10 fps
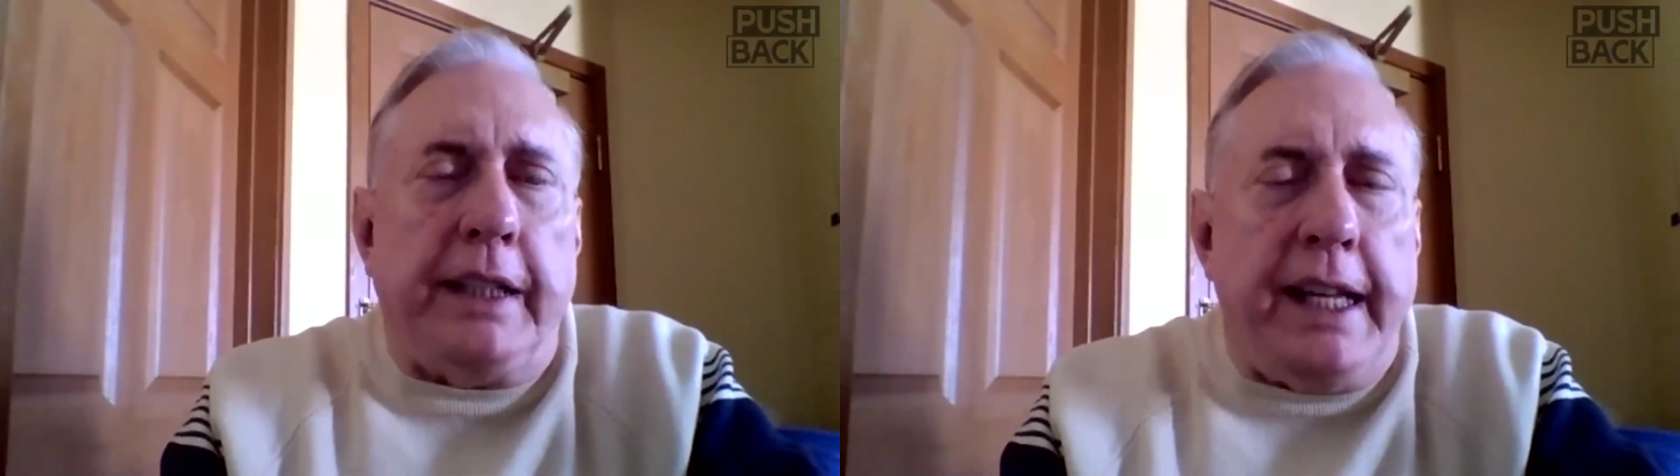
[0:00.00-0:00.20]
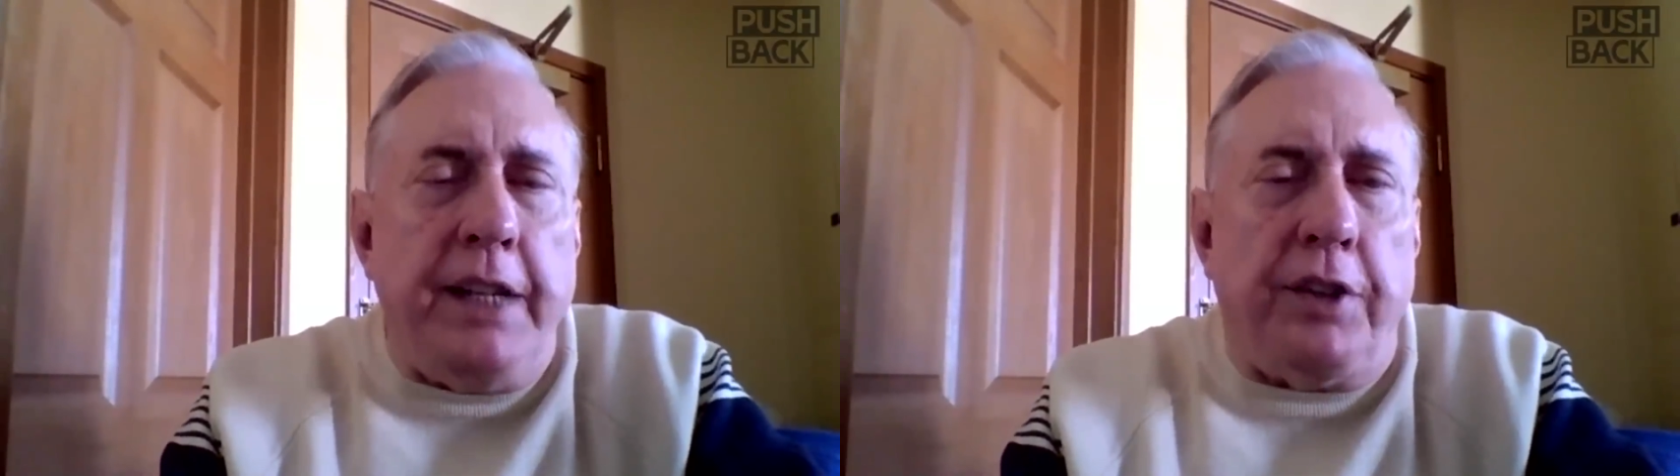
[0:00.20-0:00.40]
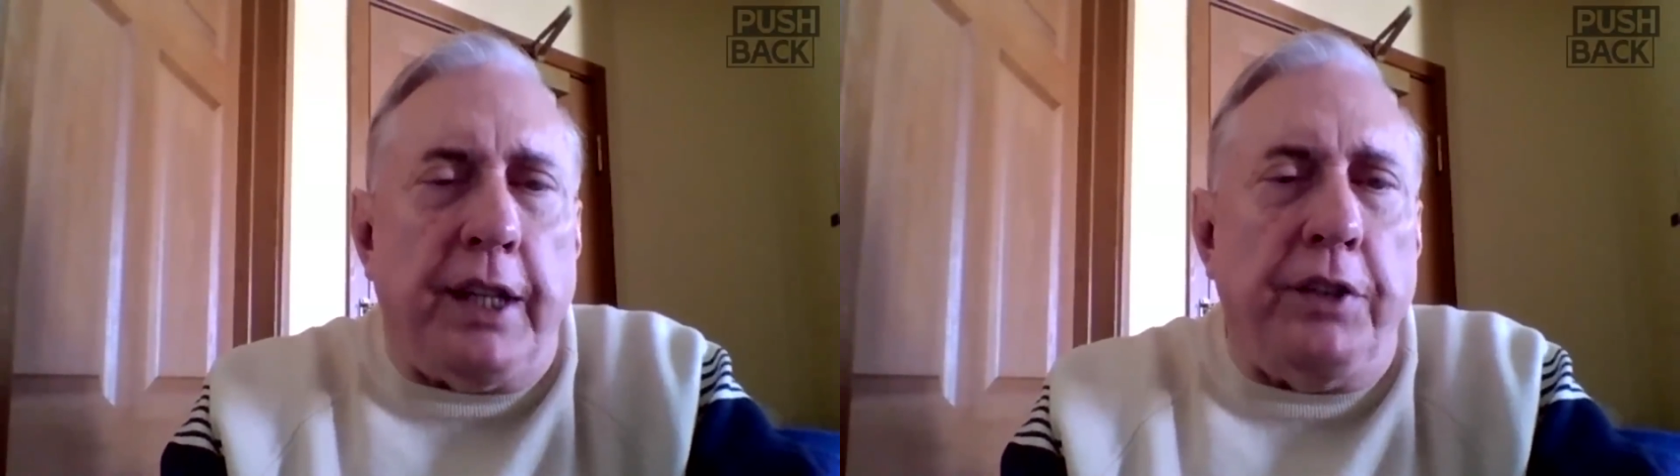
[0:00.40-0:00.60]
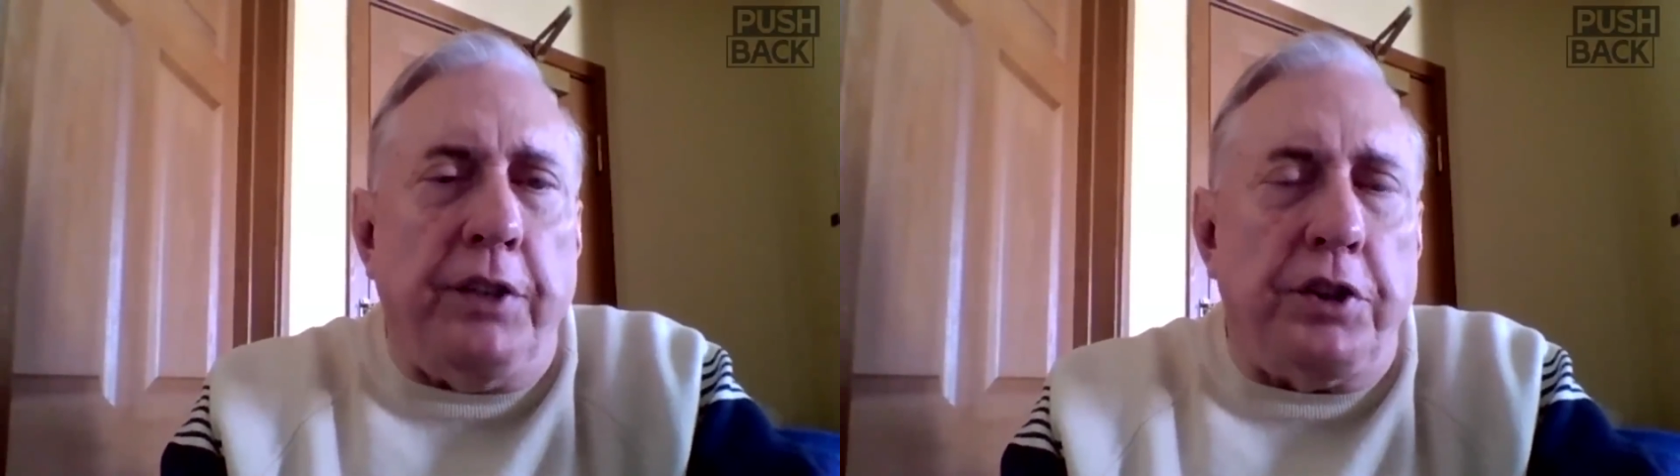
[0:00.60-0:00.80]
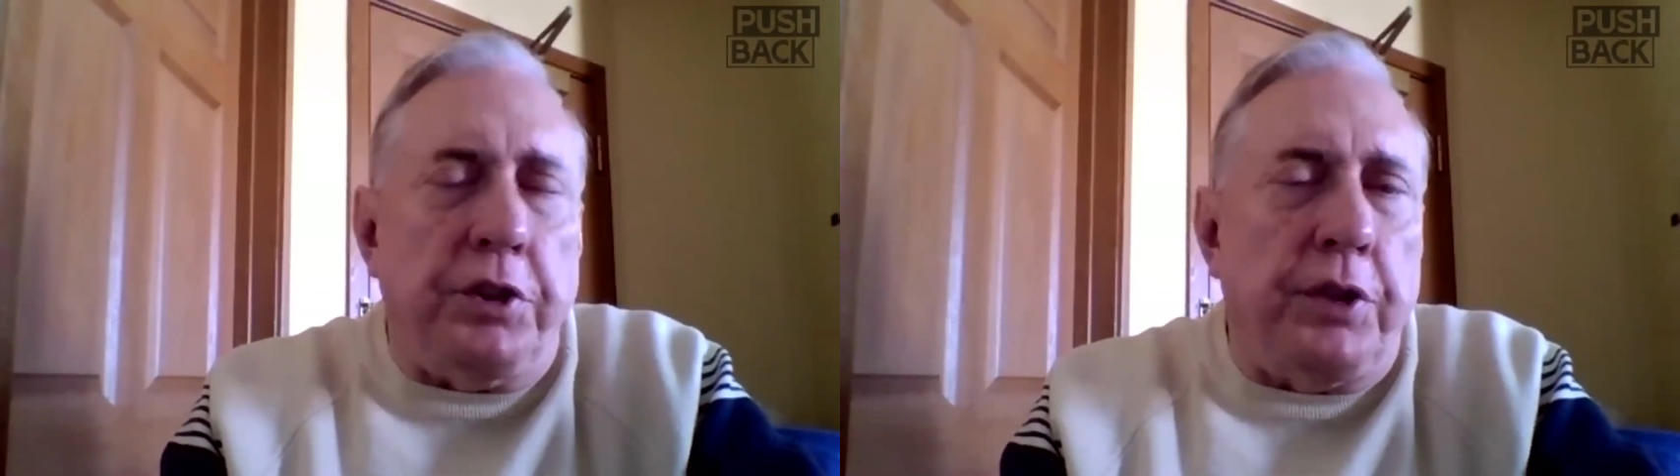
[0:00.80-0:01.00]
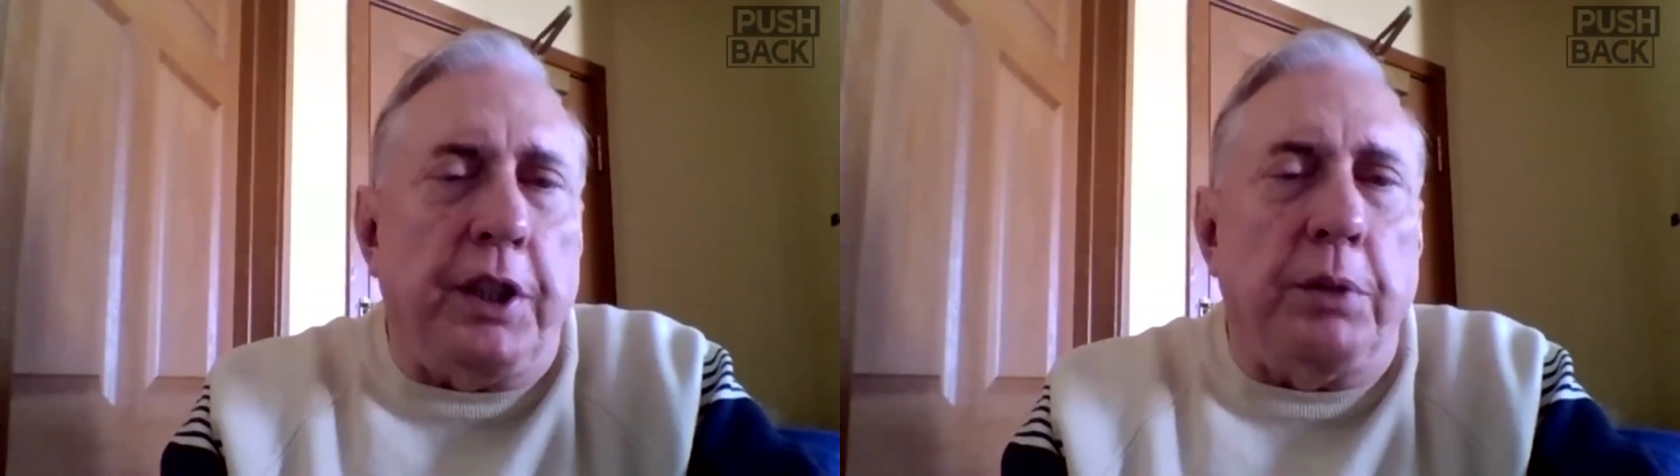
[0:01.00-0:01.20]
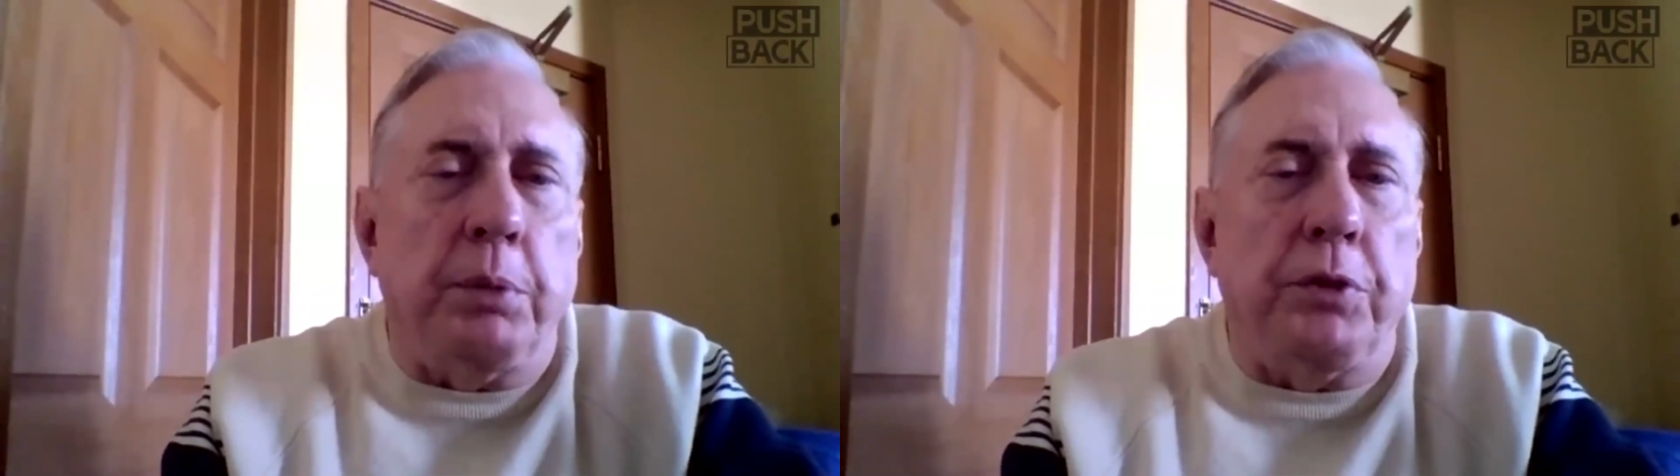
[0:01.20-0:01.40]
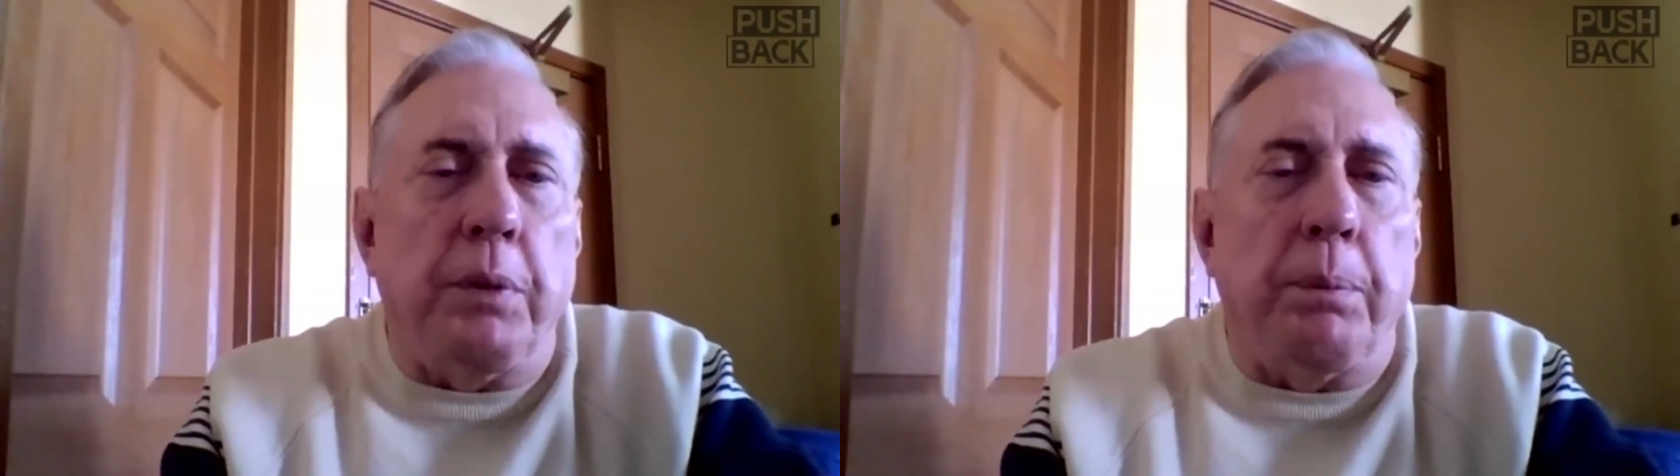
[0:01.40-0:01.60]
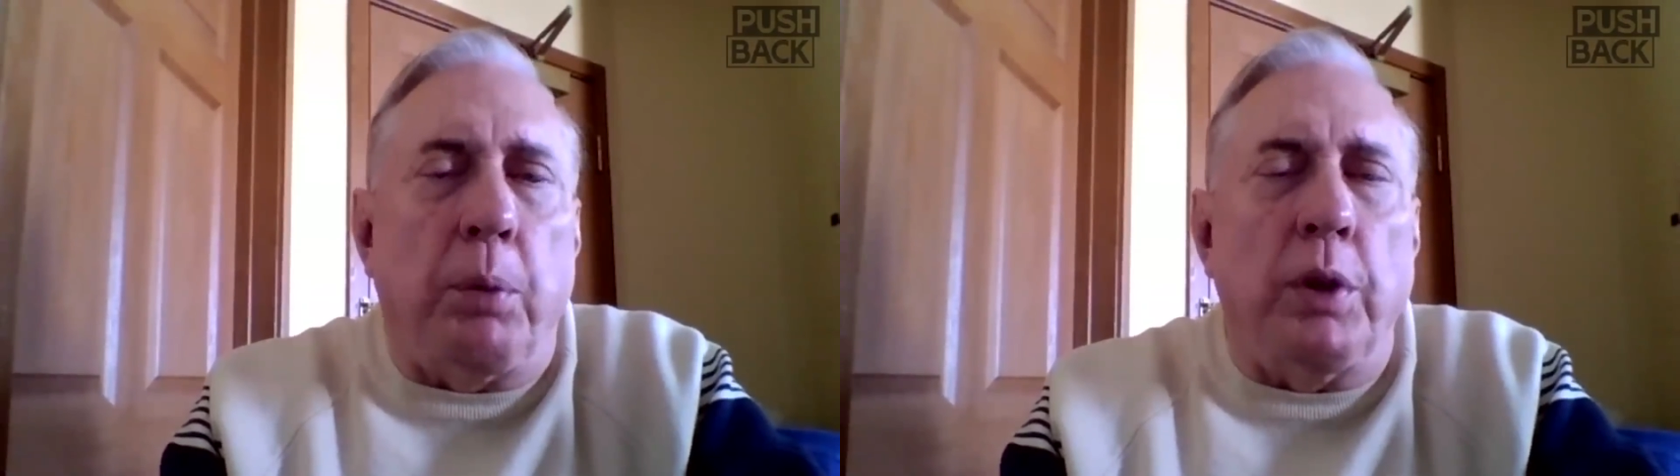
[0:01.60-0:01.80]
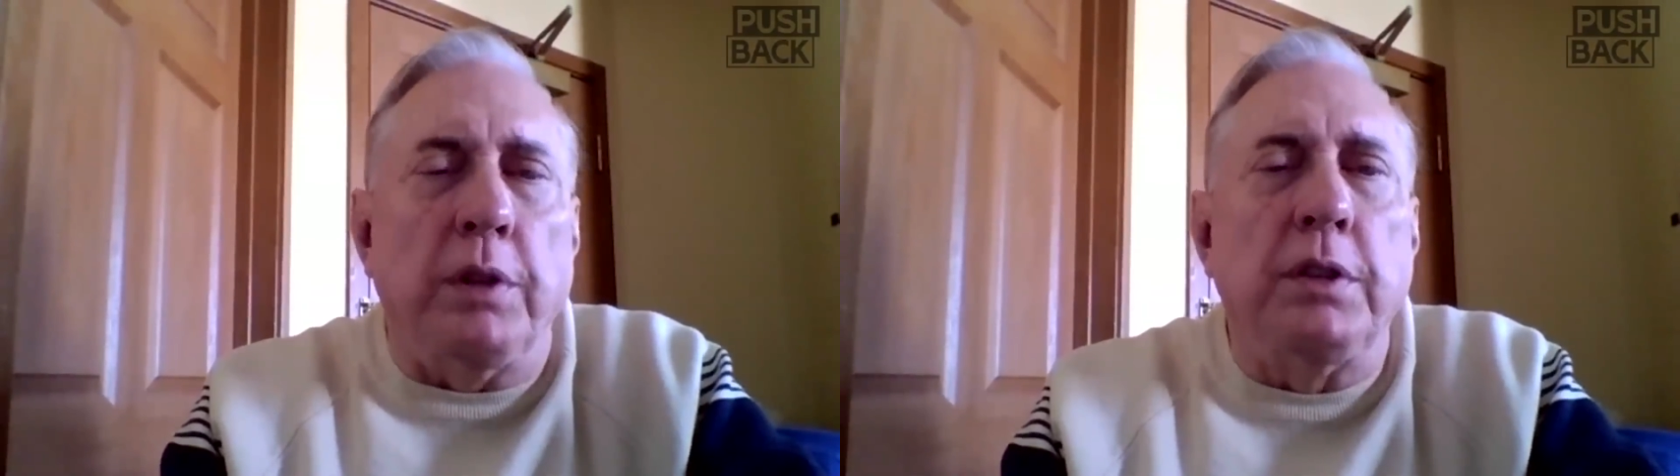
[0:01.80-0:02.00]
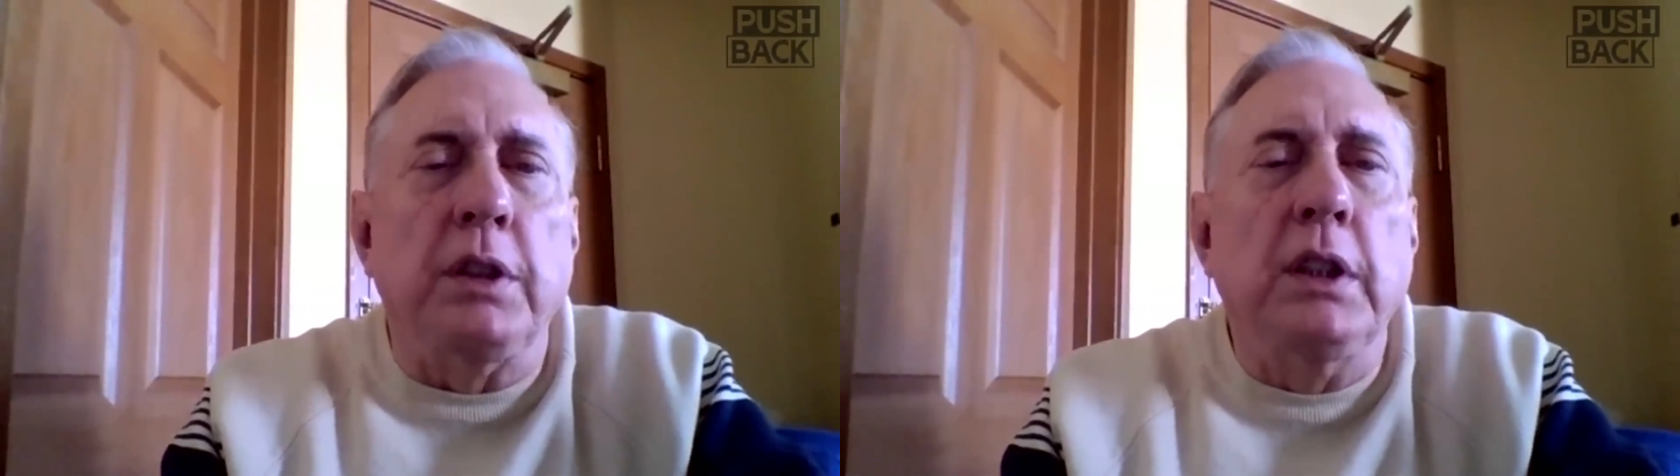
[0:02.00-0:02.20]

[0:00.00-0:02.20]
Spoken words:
key things that you think are most important,